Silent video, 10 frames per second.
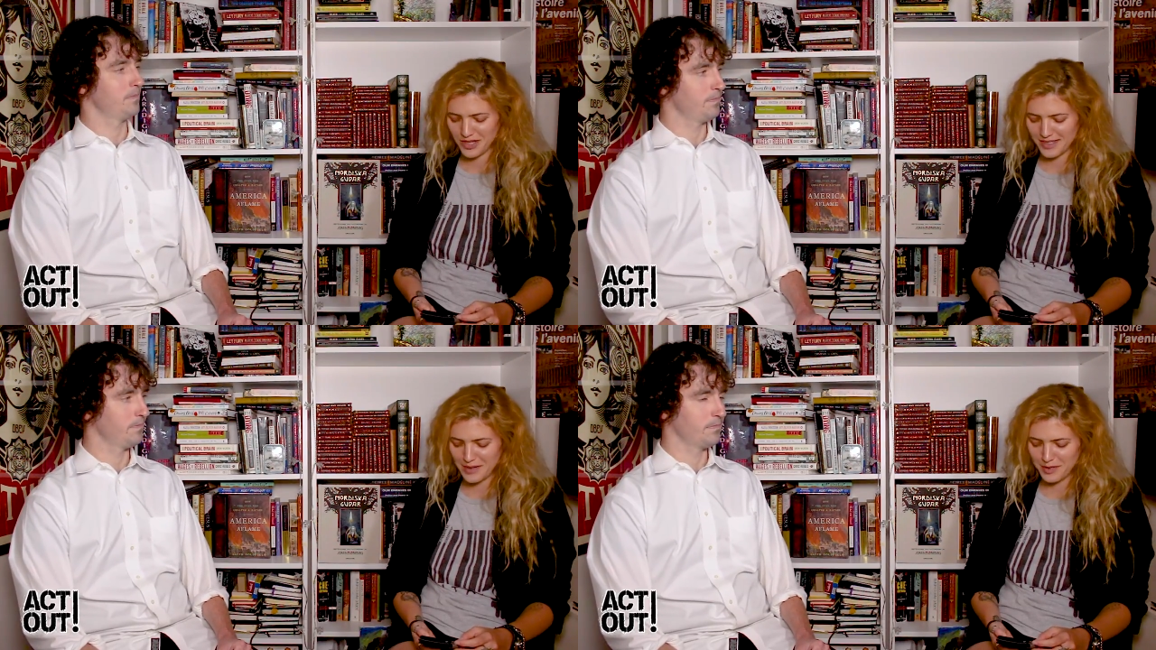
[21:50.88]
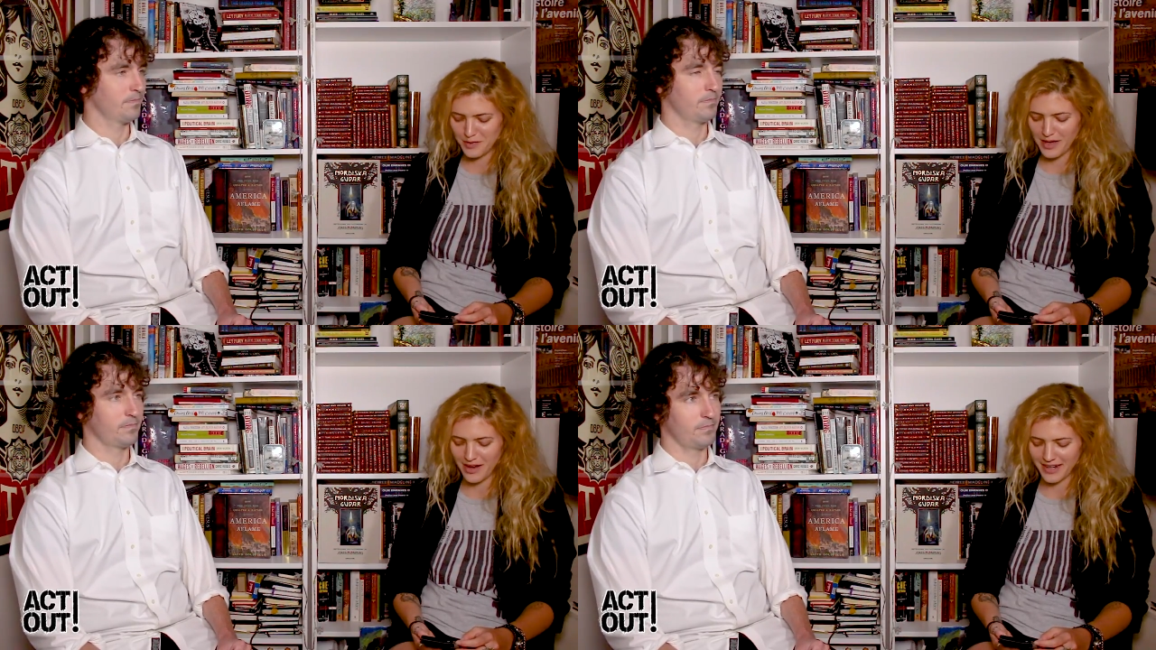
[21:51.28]
Speaker 1: she seems
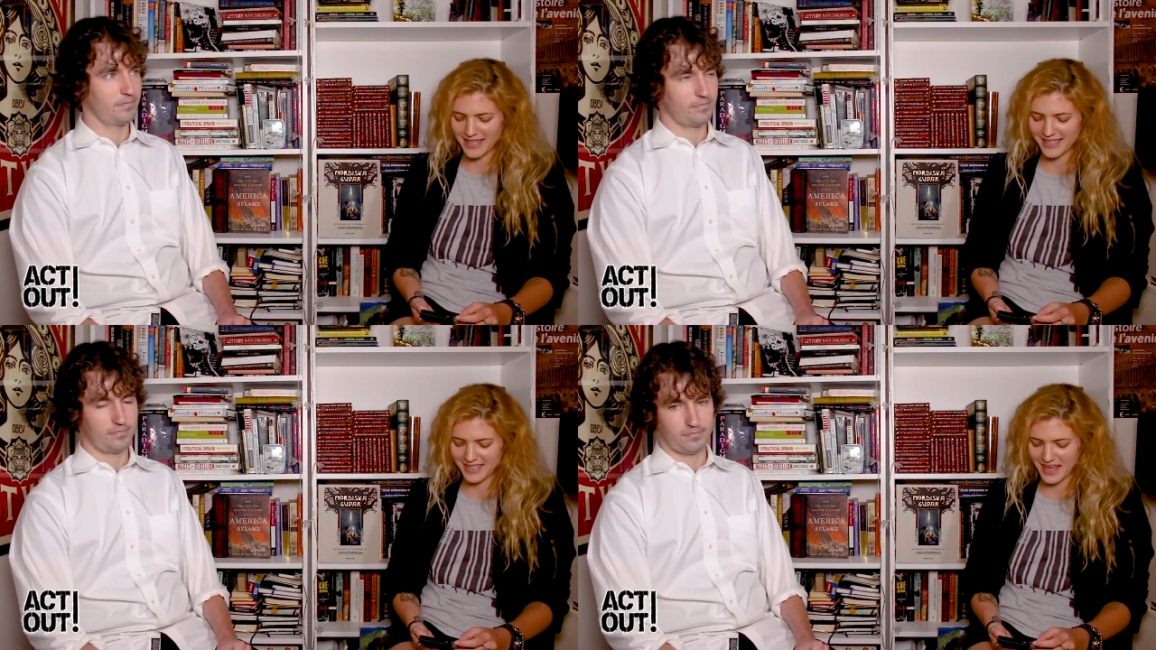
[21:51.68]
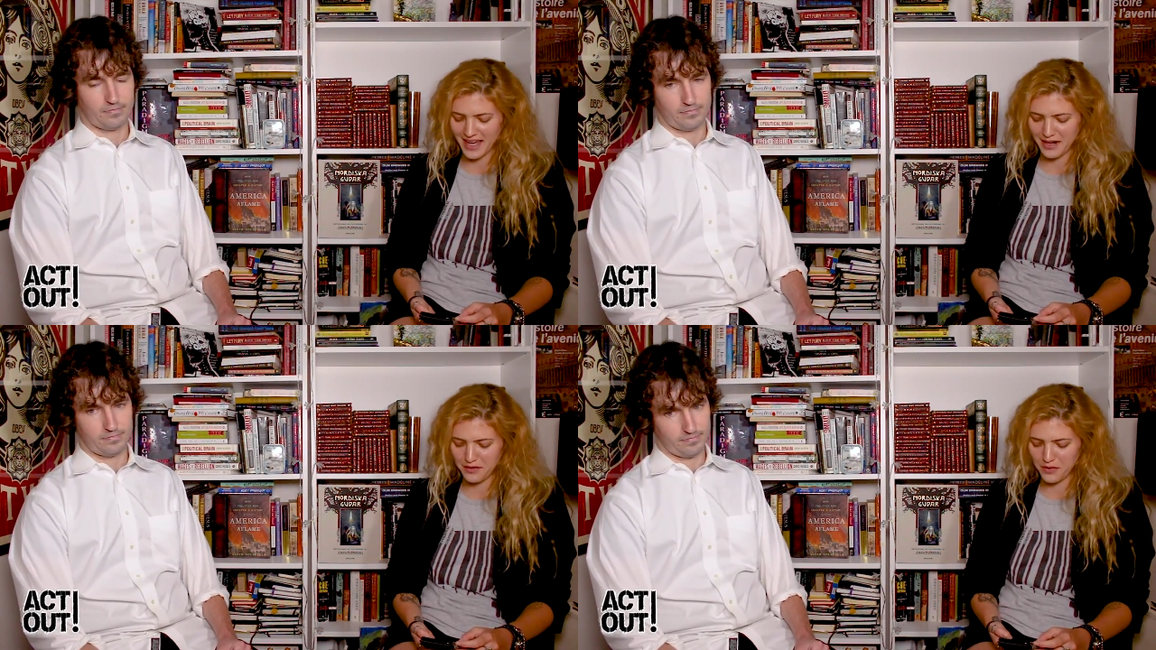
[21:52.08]
to be on his
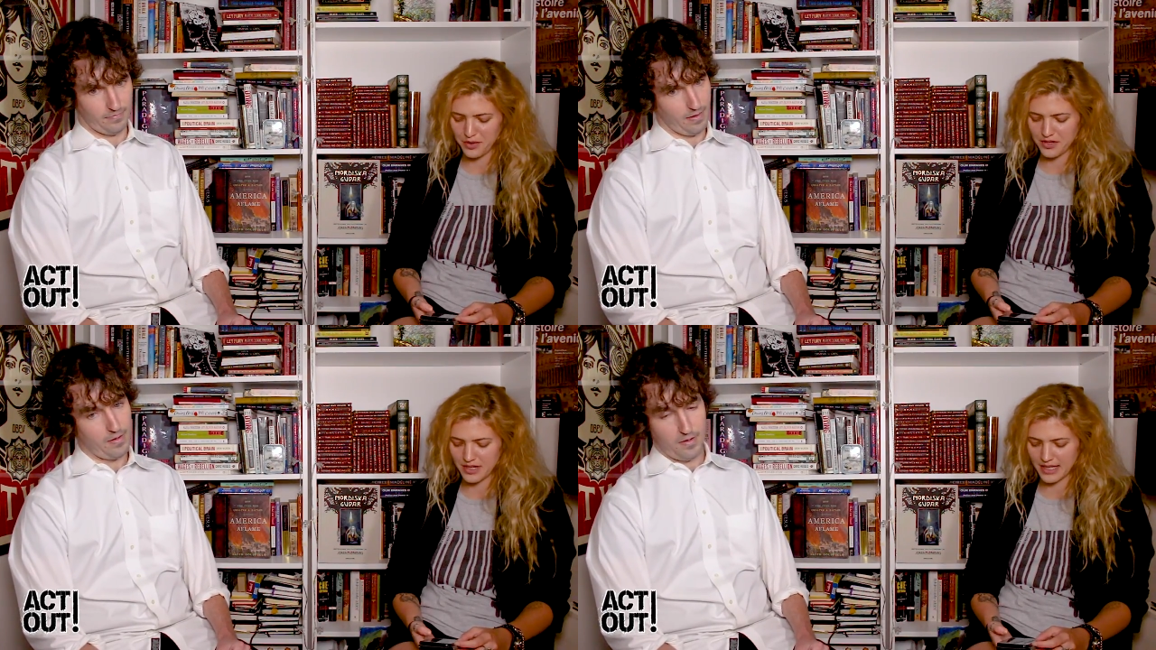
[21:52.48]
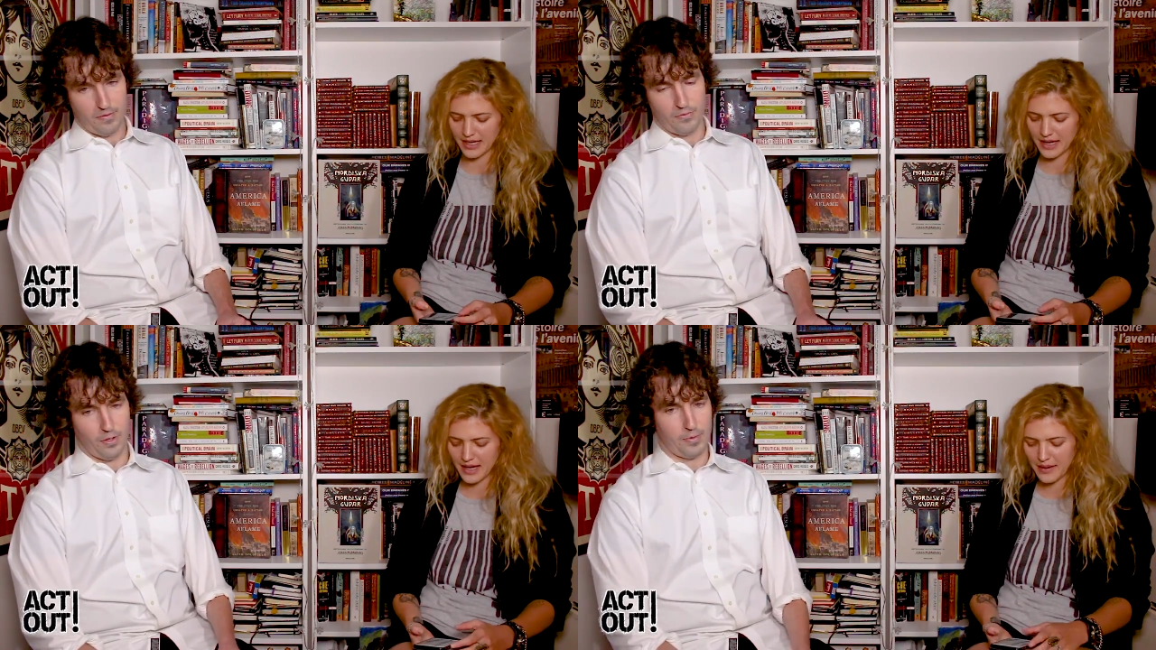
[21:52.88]
side,
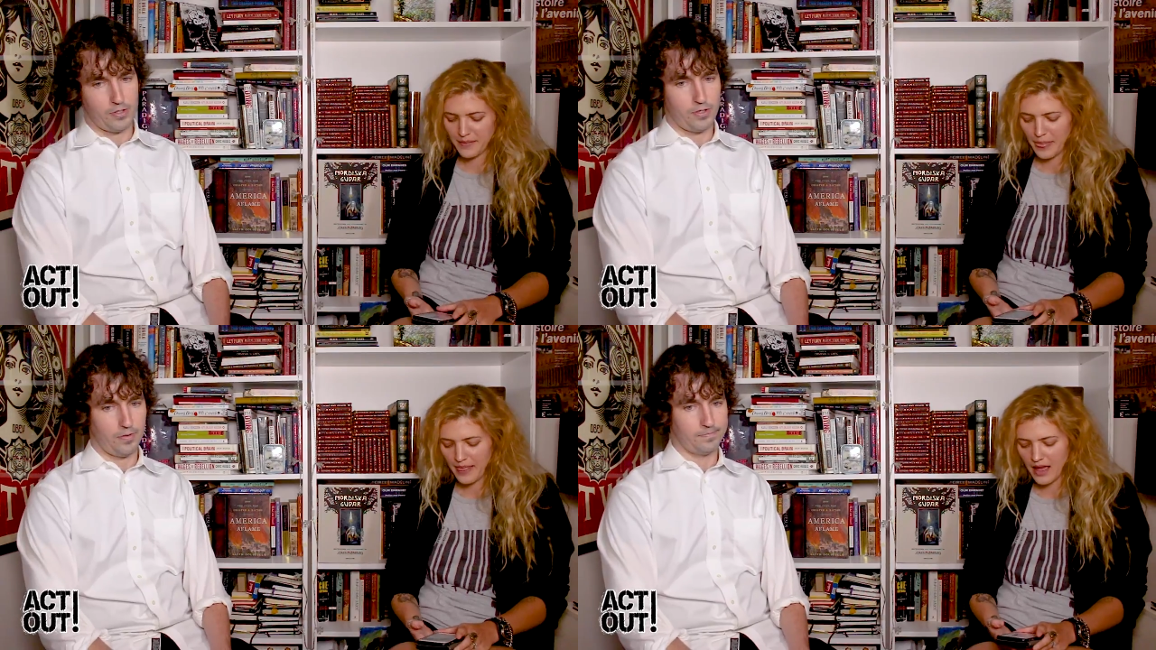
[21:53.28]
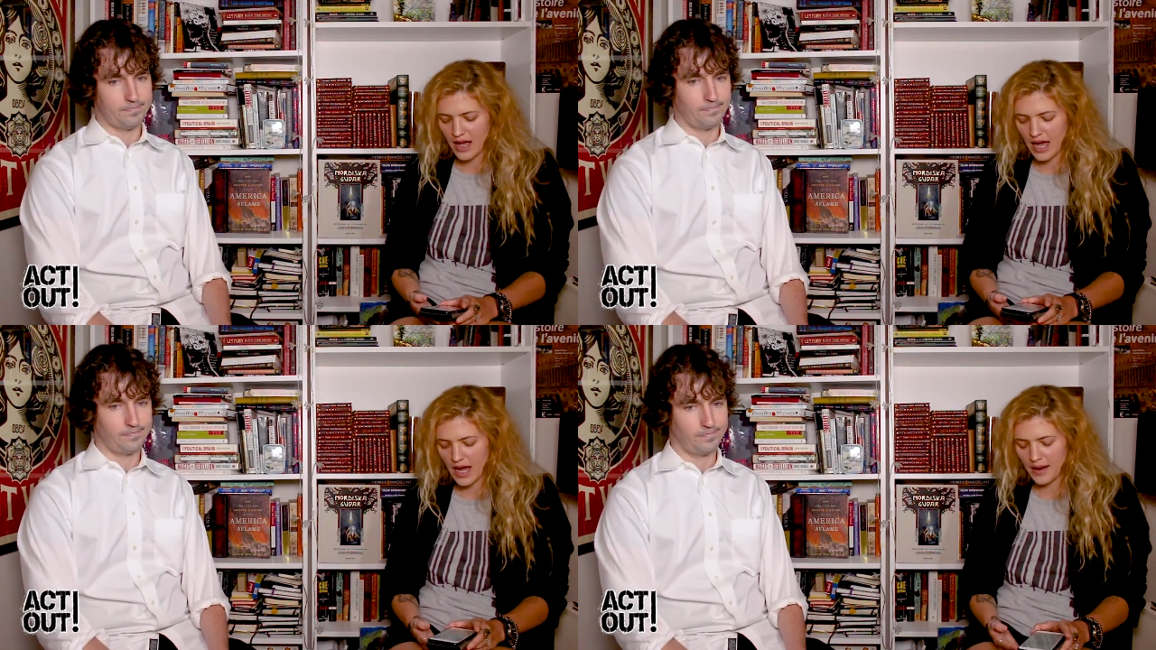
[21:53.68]
unfortunately. Very much so.
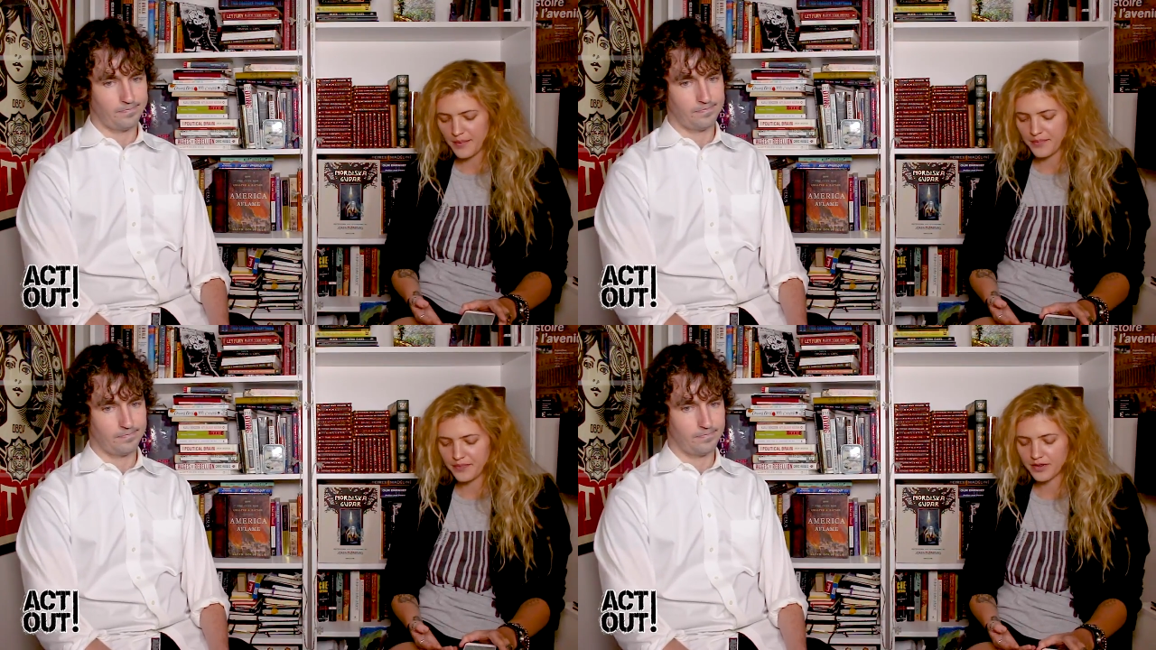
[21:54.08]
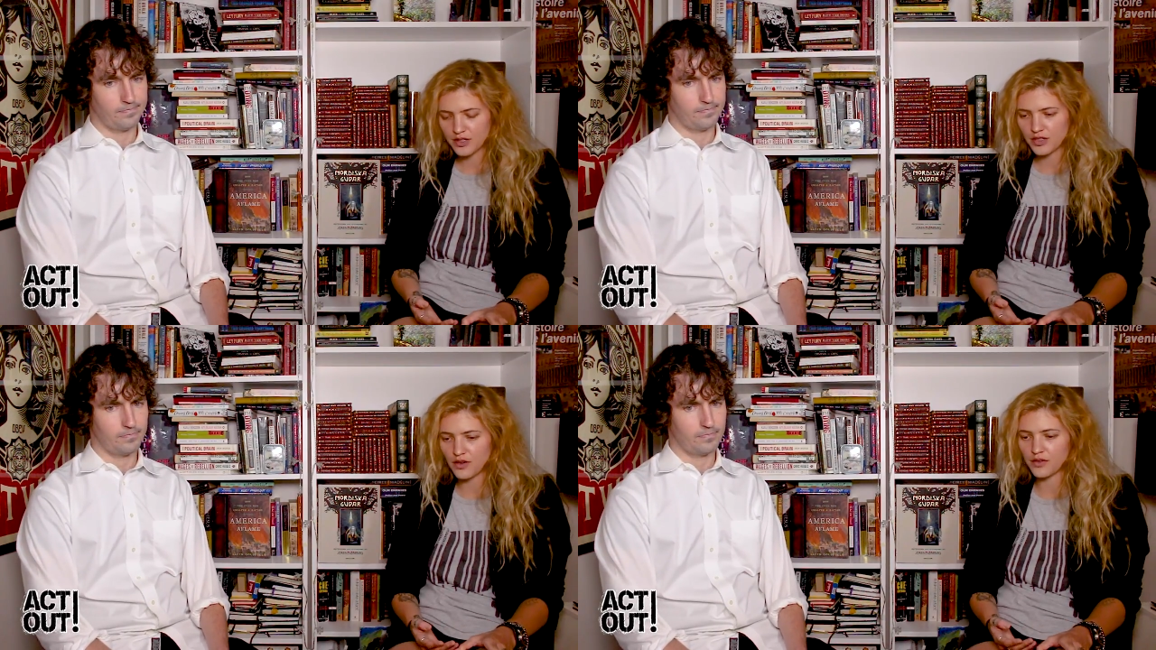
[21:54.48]
Um,
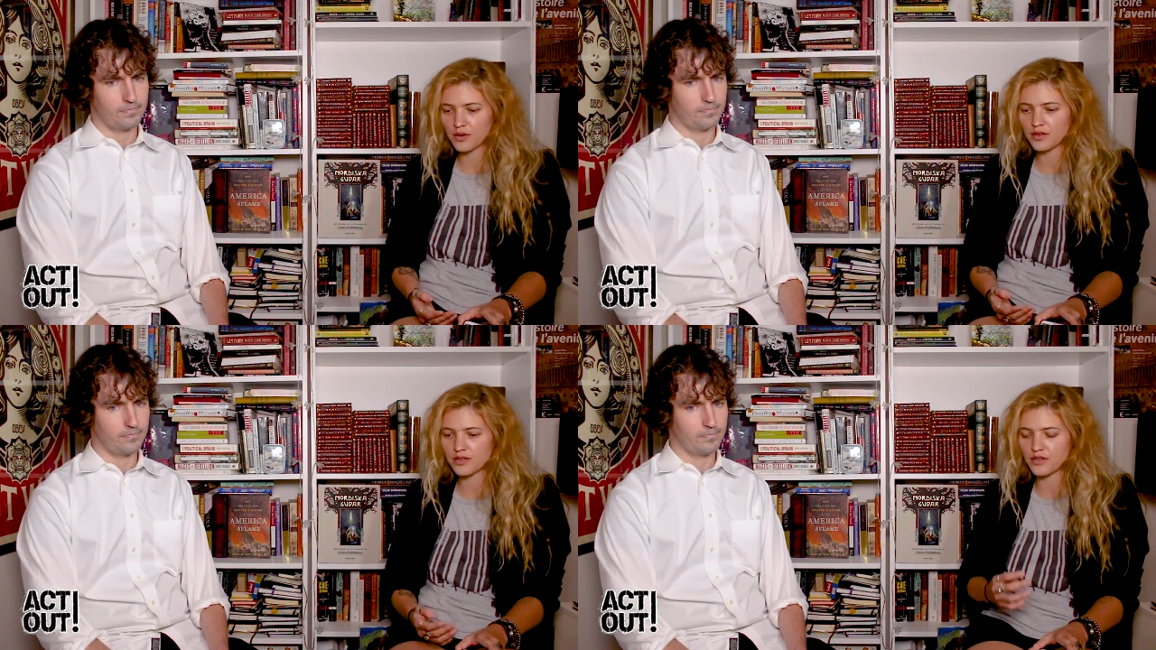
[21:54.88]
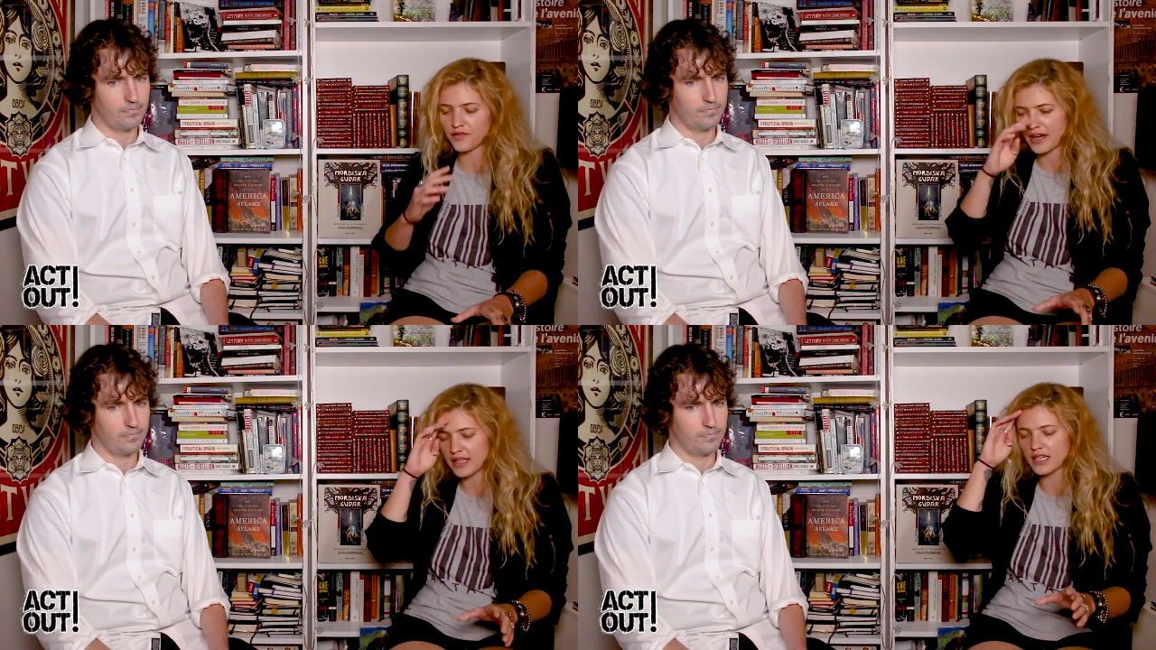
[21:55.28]
so so
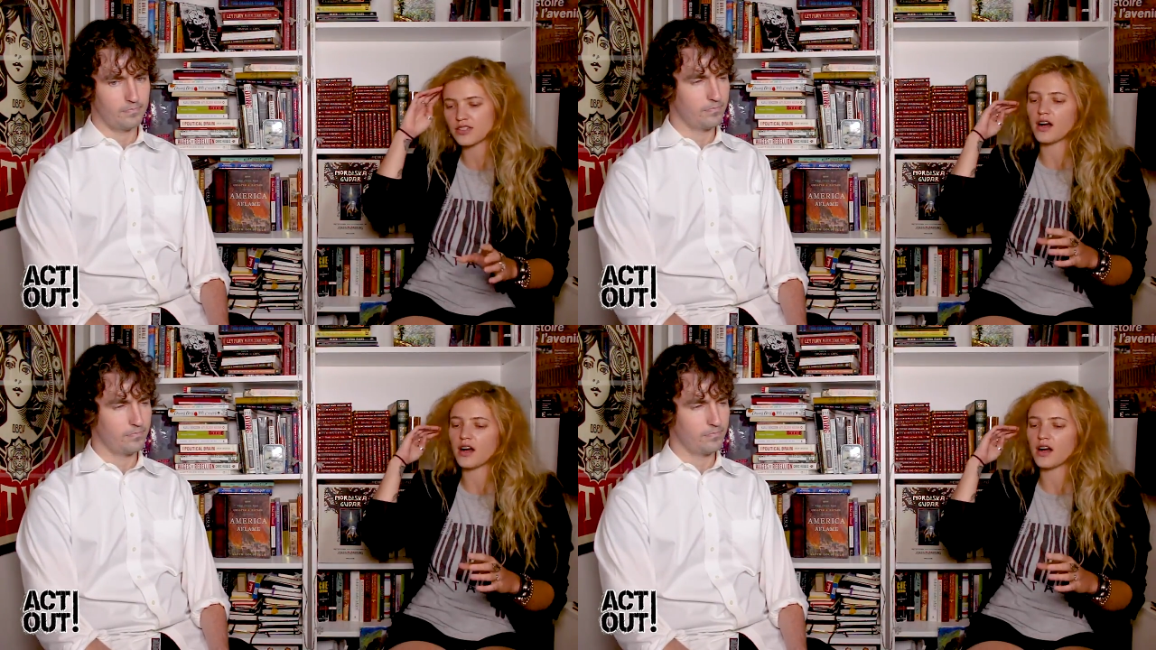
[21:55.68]
finally,